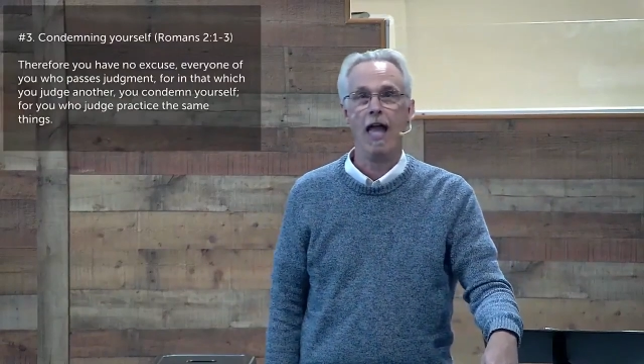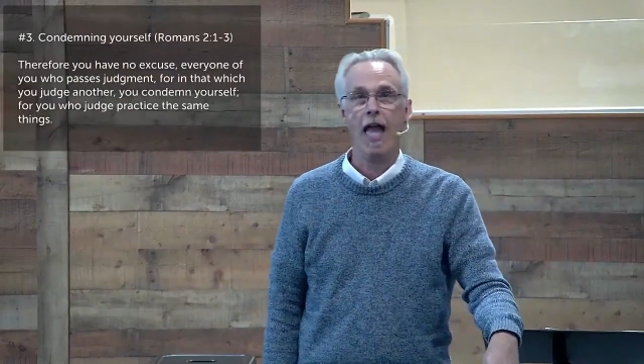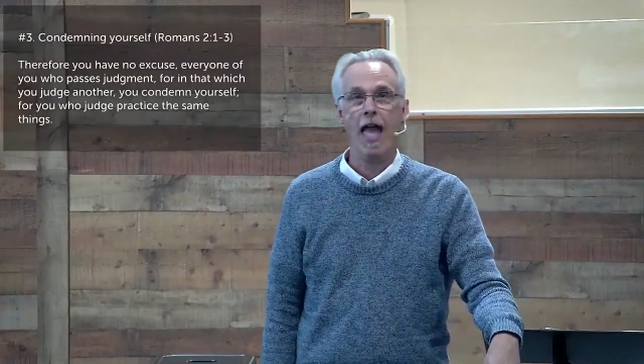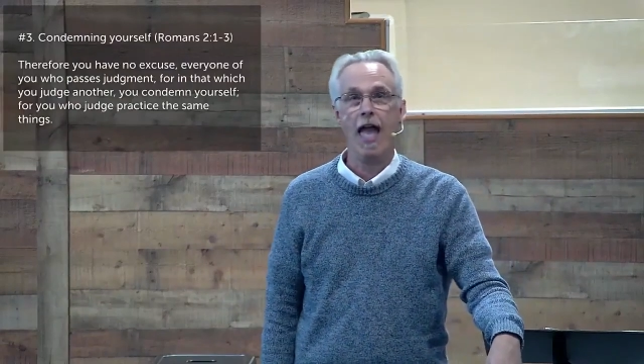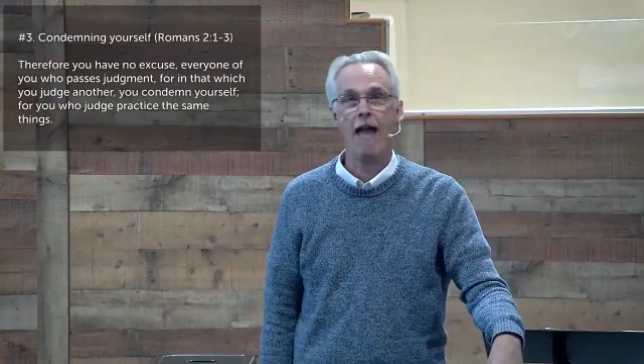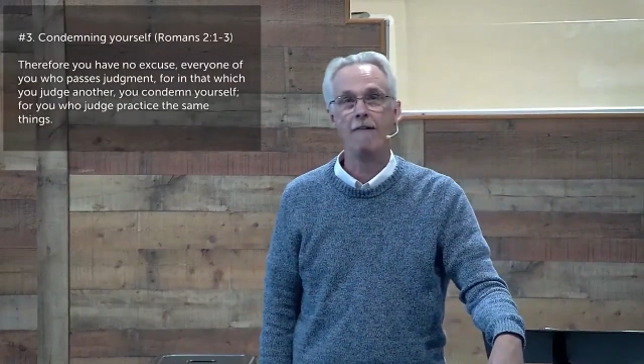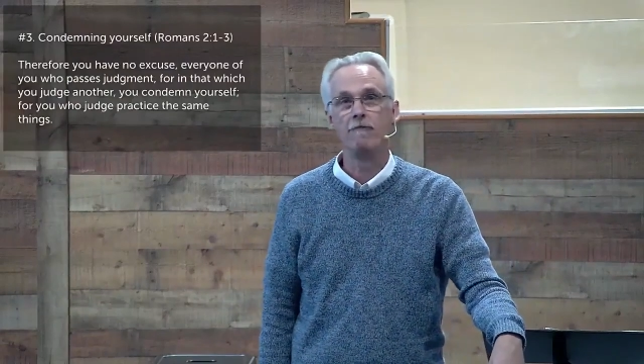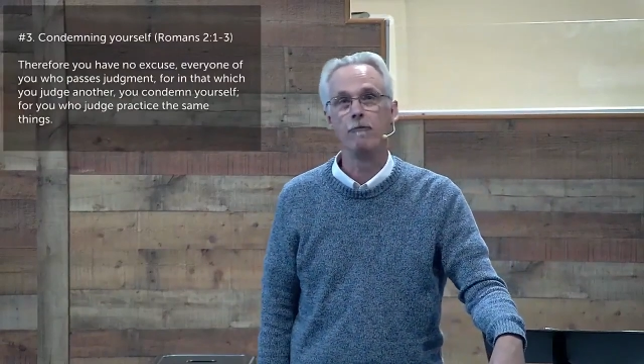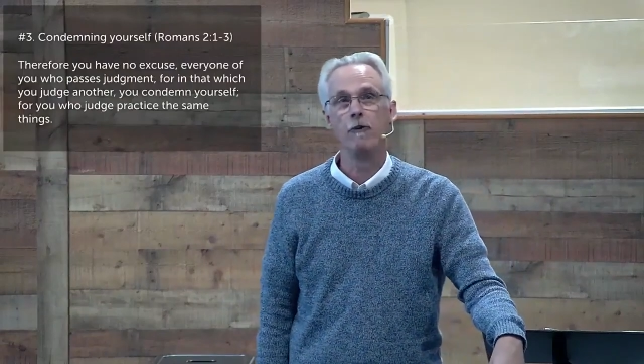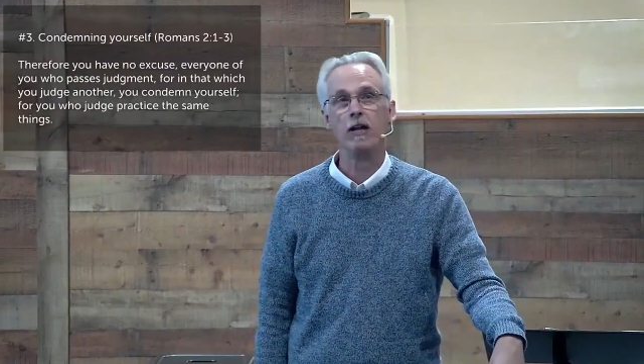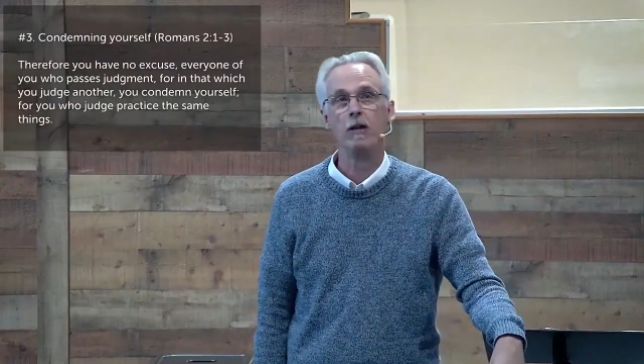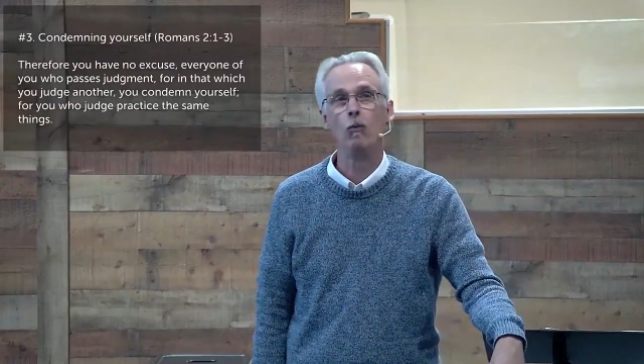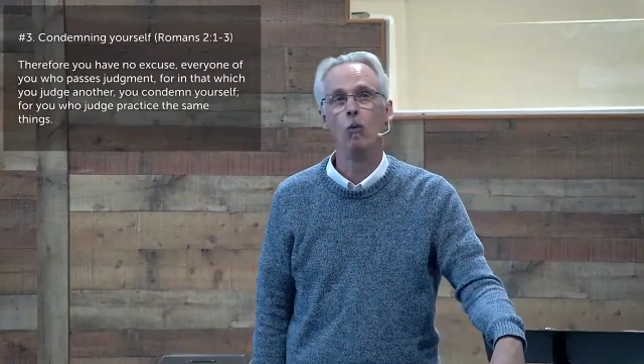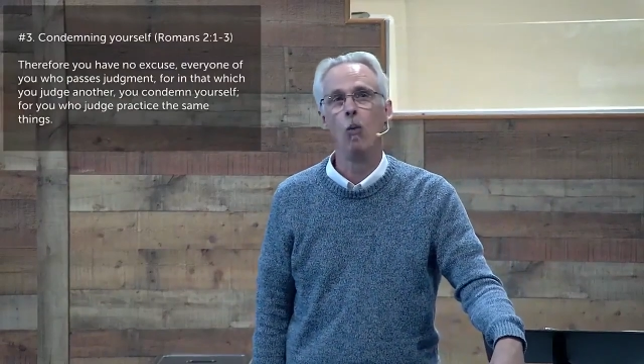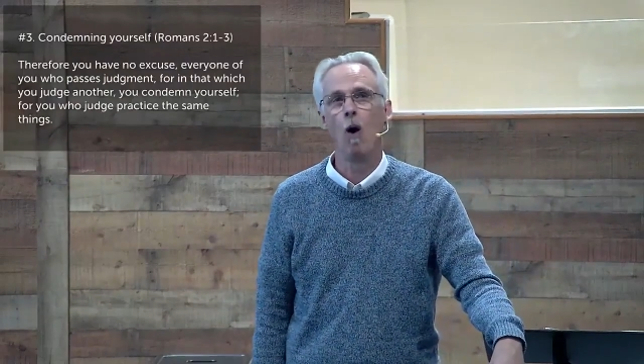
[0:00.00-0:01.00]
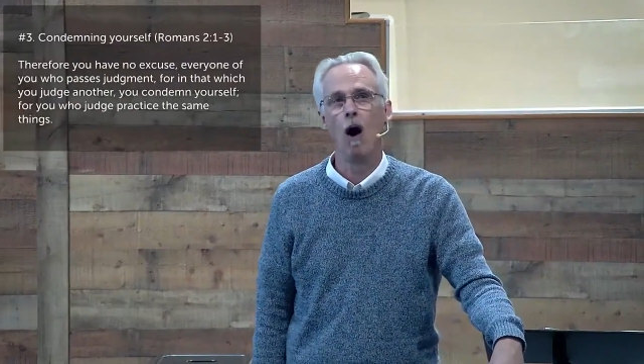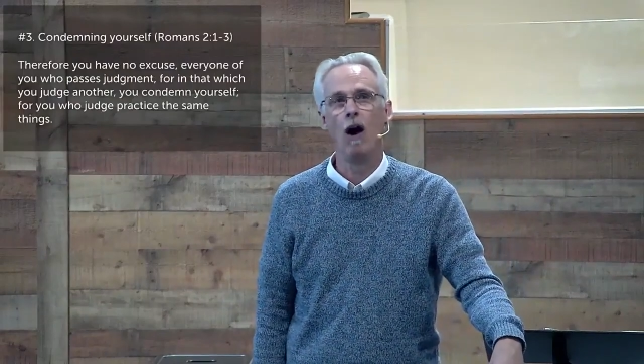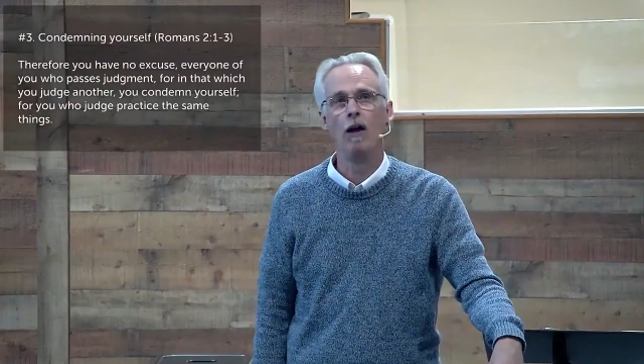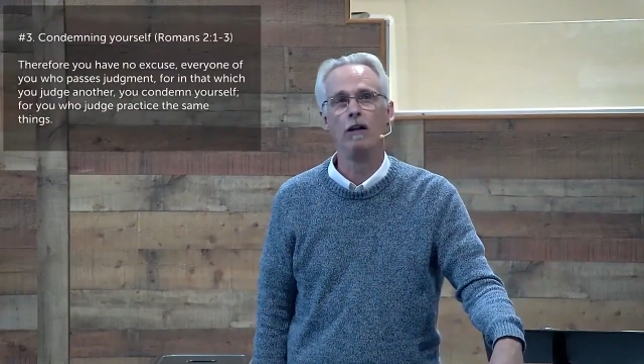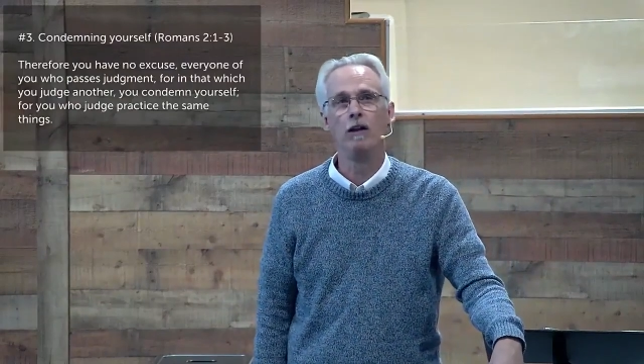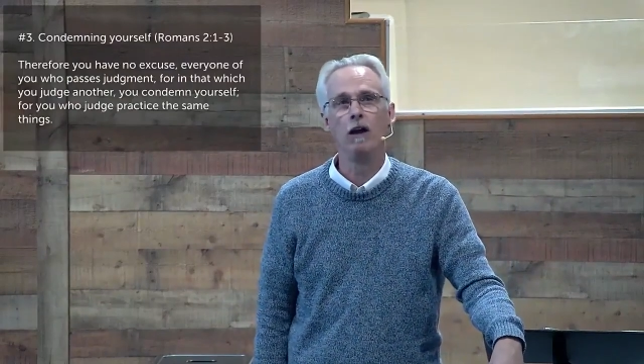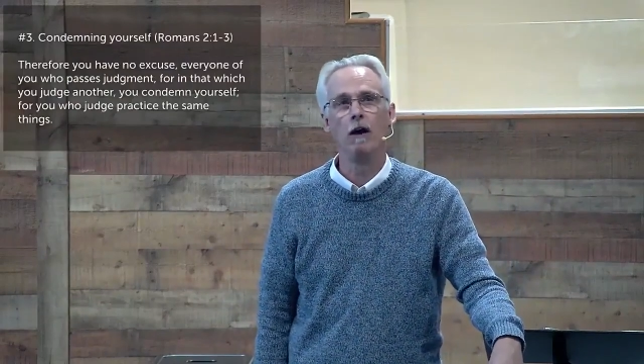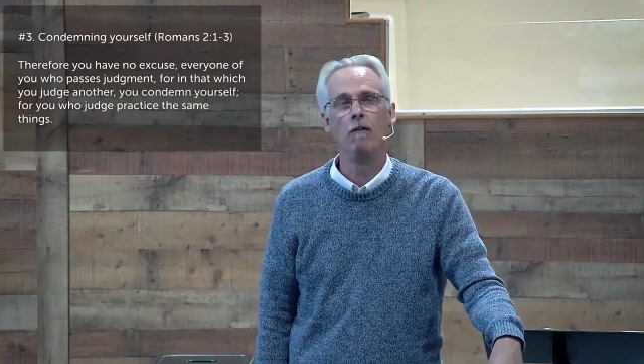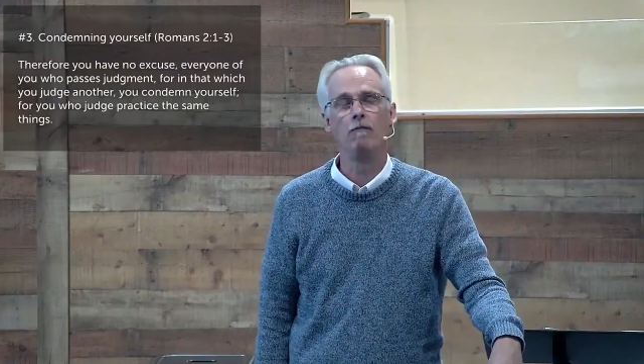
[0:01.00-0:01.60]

Every one of